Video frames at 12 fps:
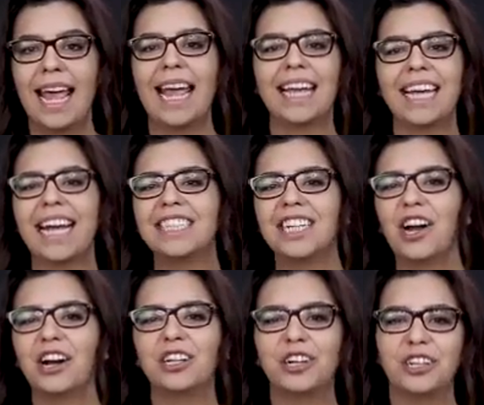Engaging
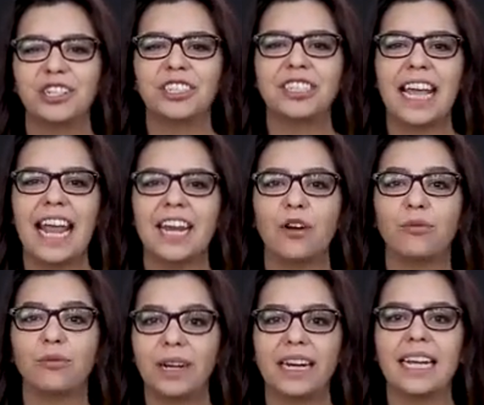our learners in
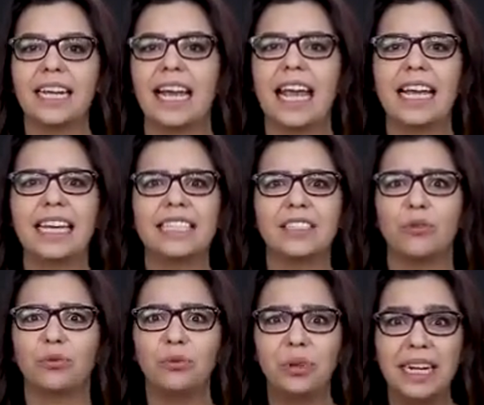reading is
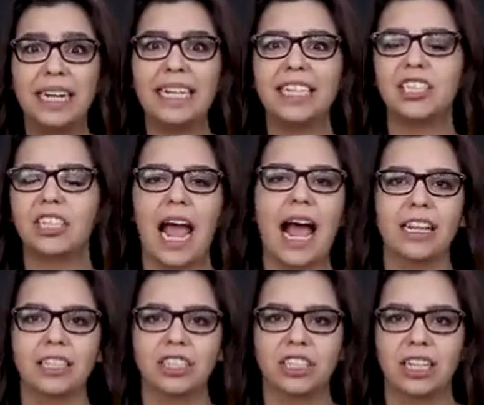really
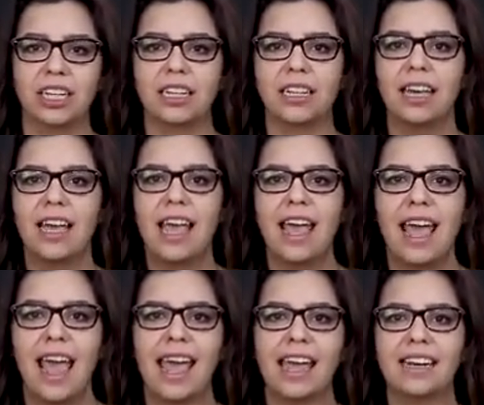challenging,
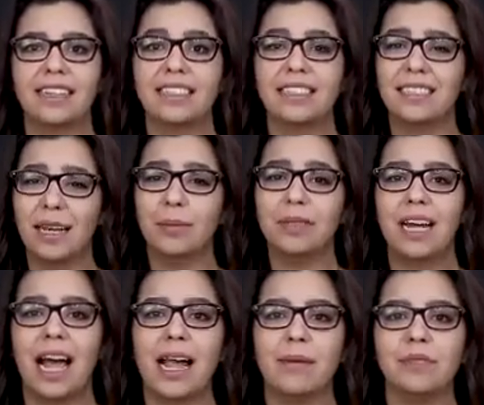and
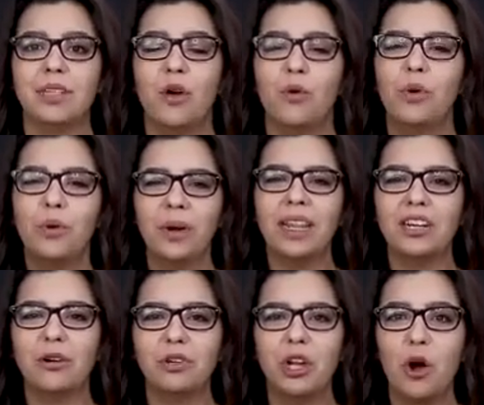sometimes we really
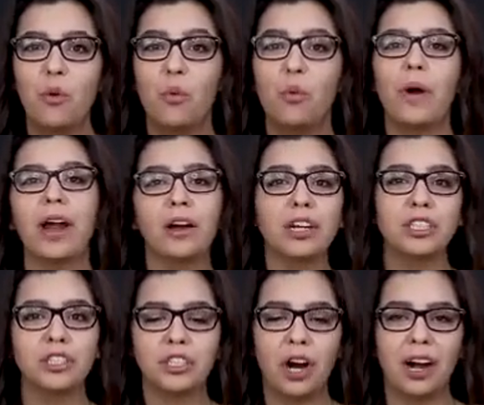don't know where to
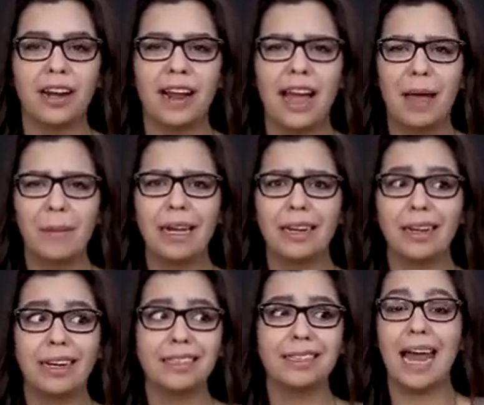start. I
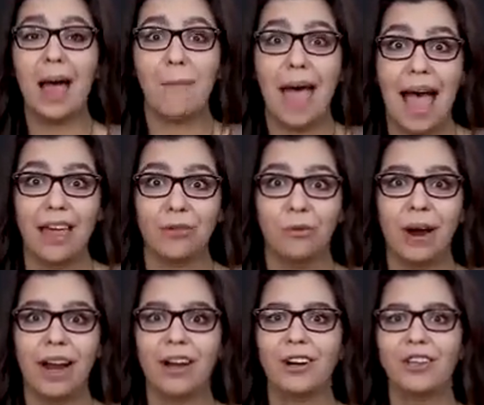mean, it's not math
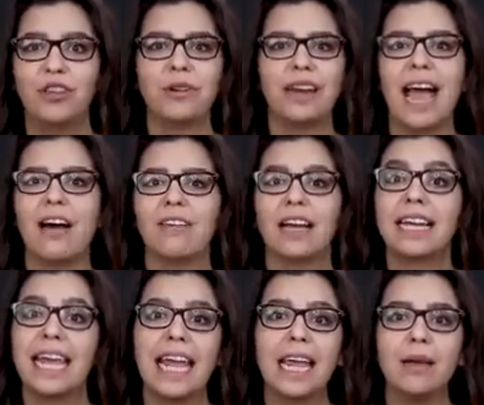where you can have a
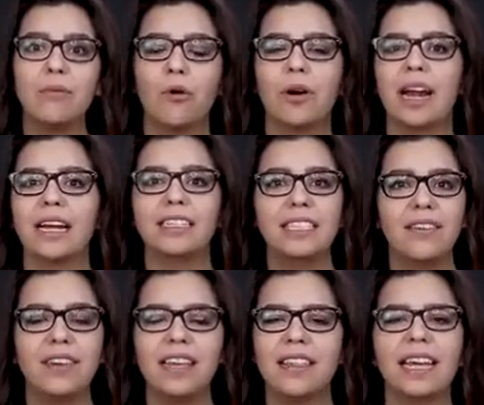game or an
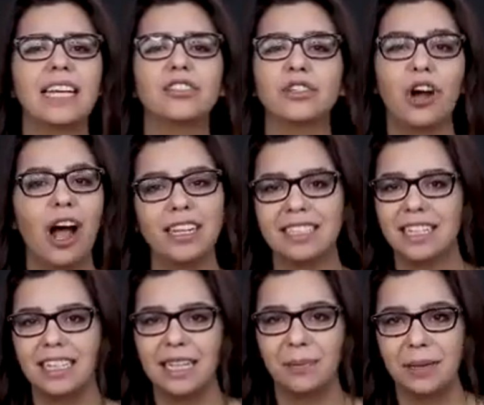activity that kids are
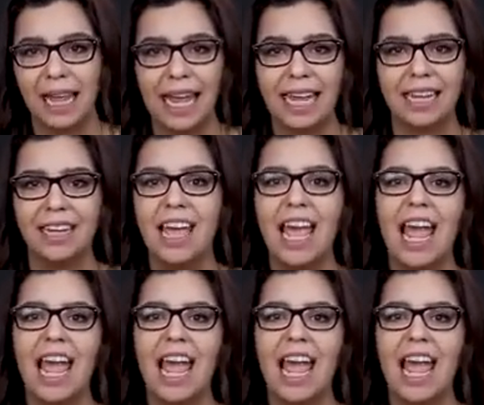constantly playing